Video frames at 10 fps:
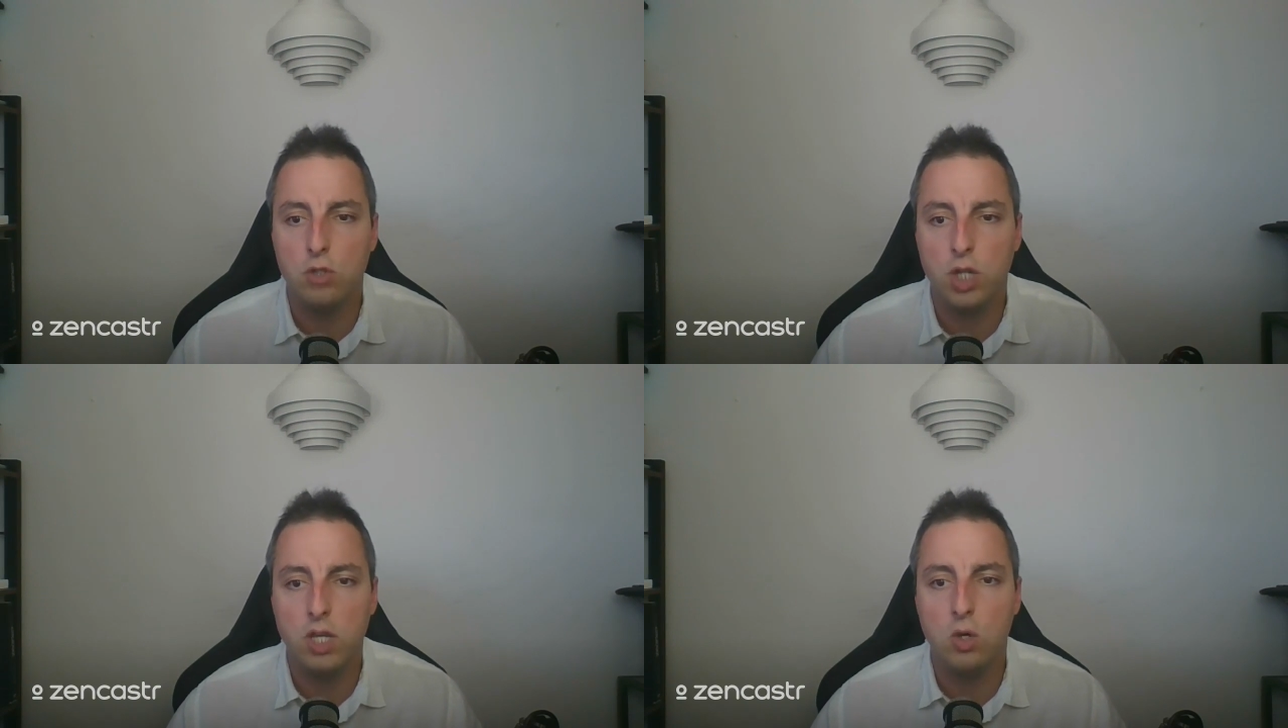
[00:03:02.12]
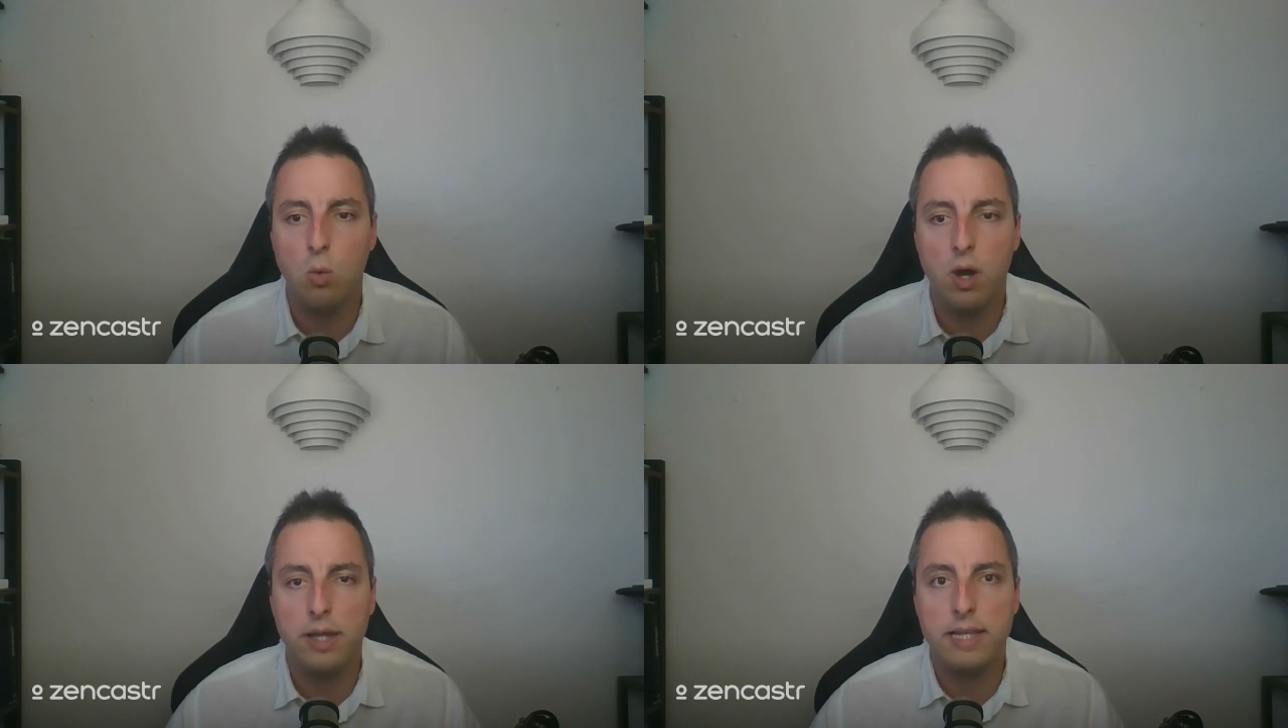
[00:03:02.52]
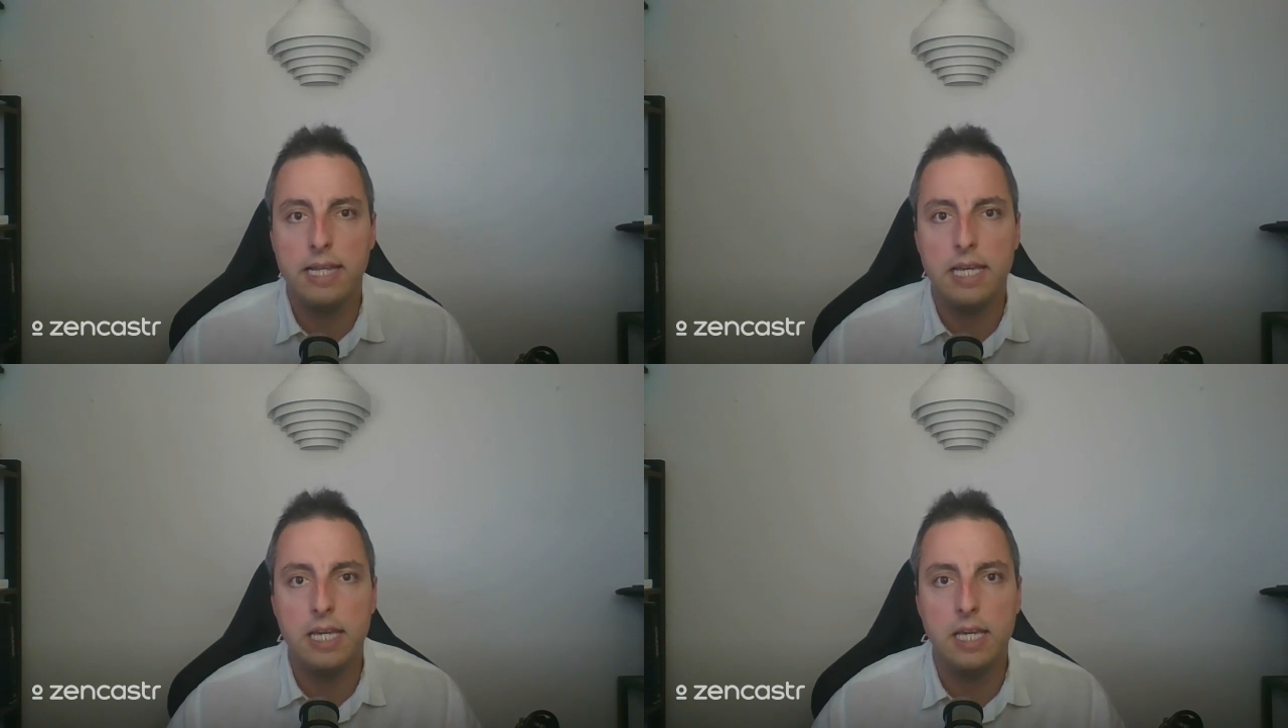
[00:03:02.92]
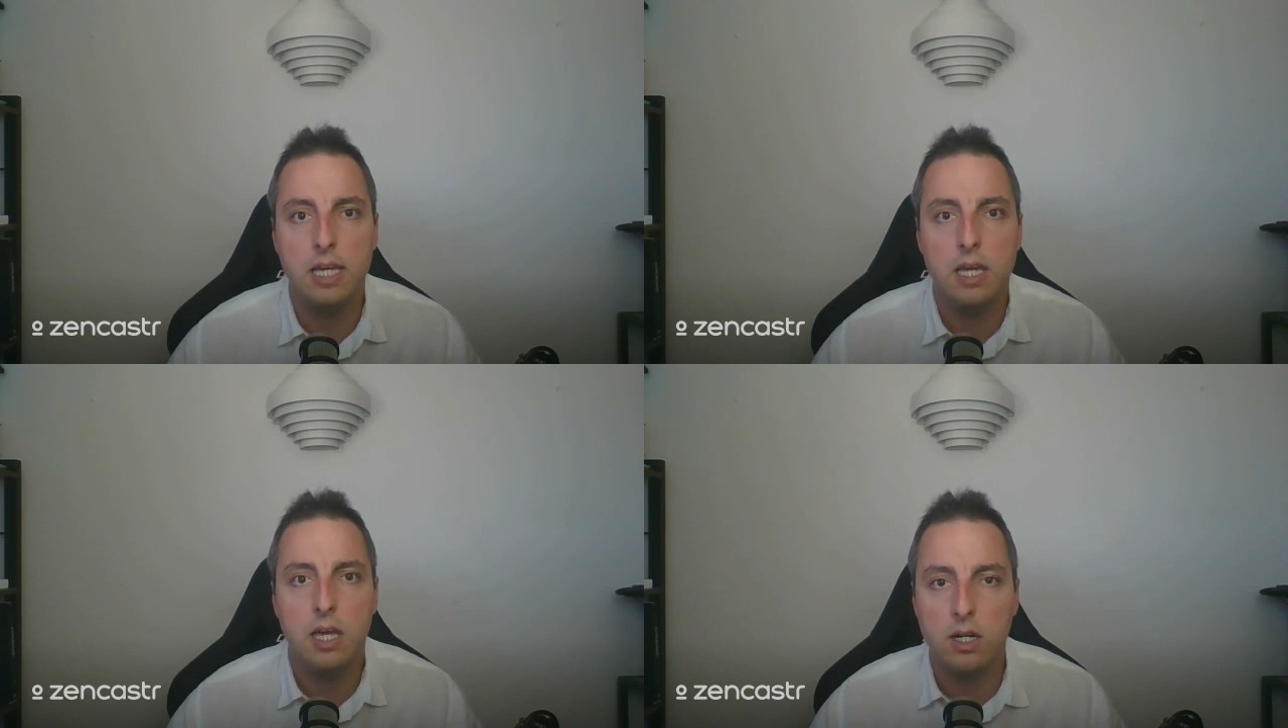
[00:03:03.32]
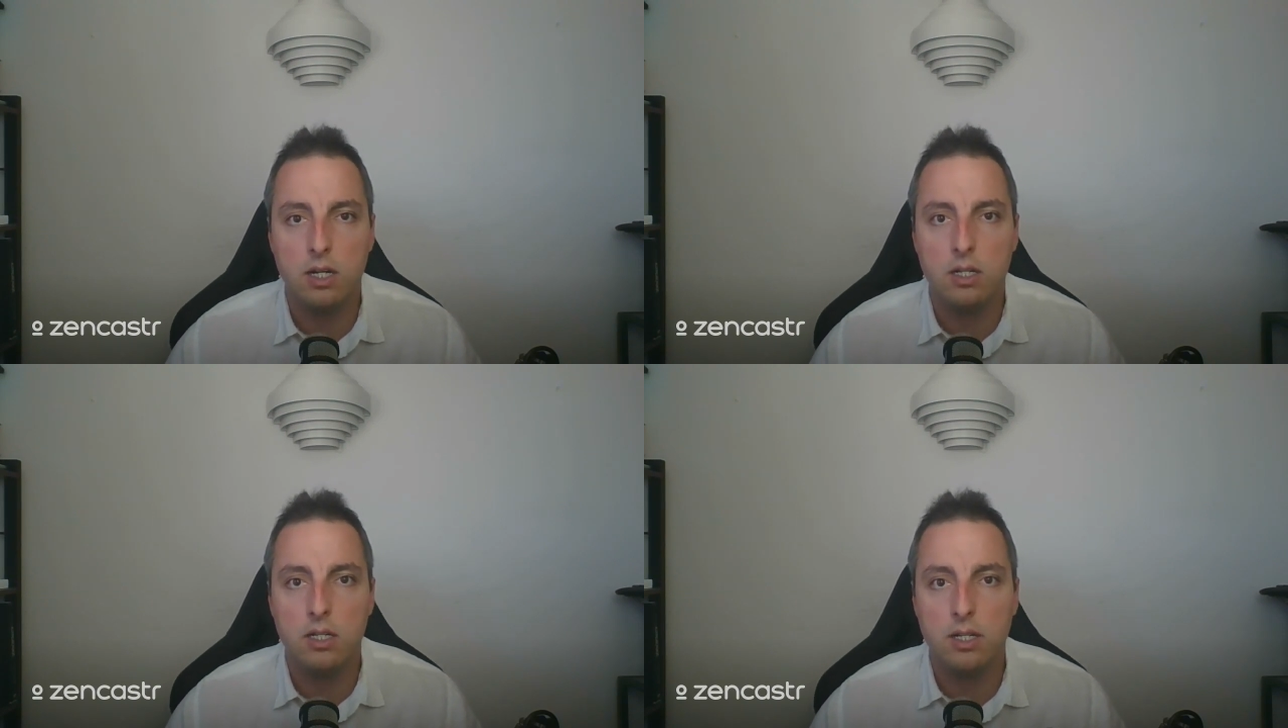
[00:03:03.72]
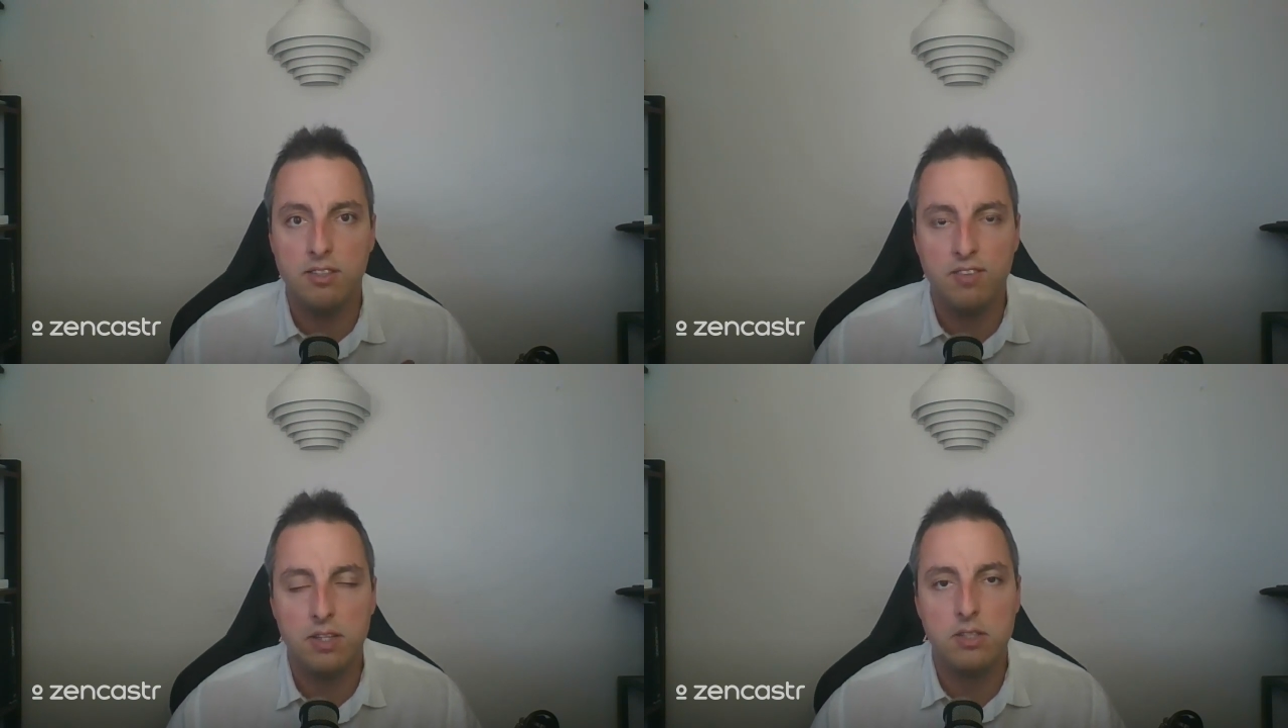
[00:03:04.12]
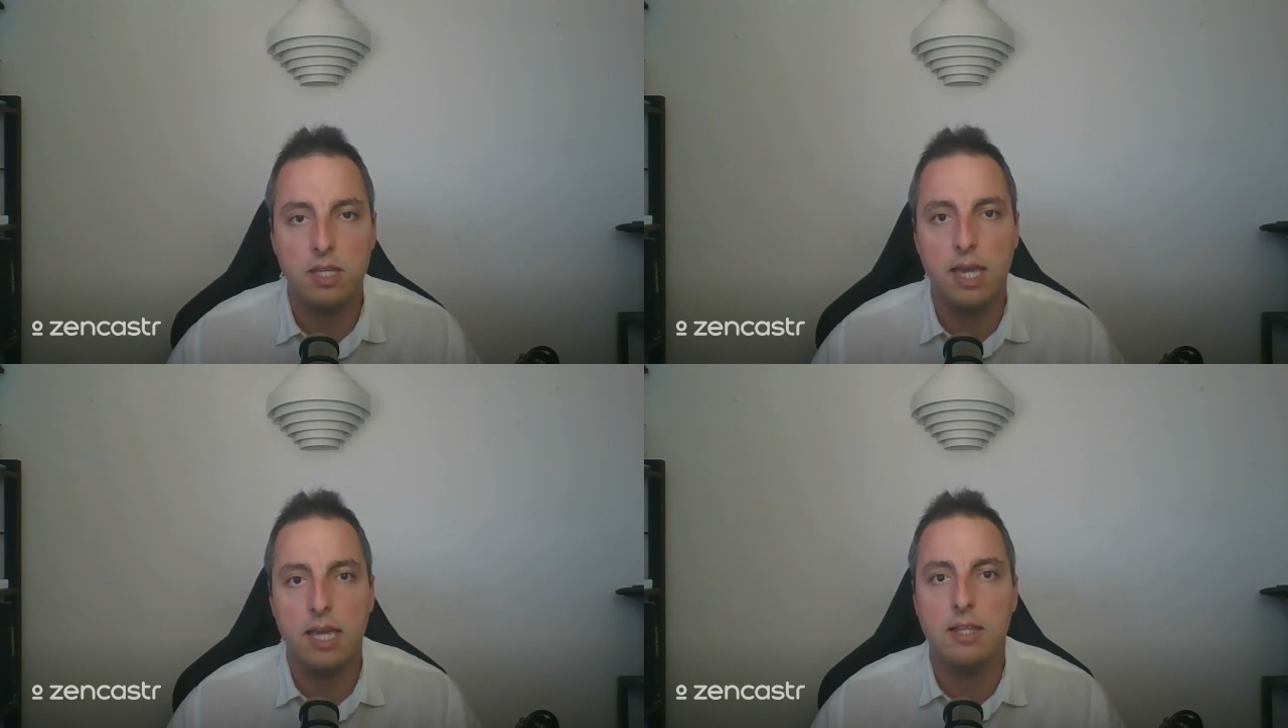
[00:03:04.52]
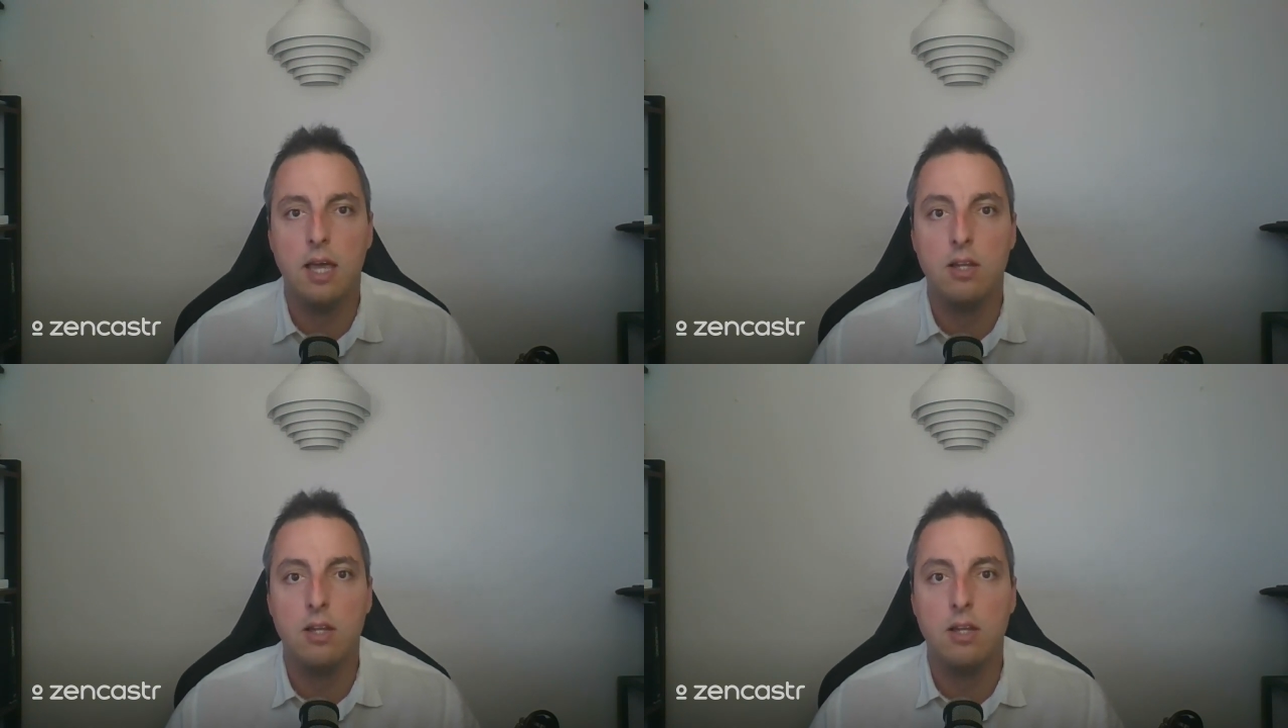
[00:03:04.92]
genuinely investigate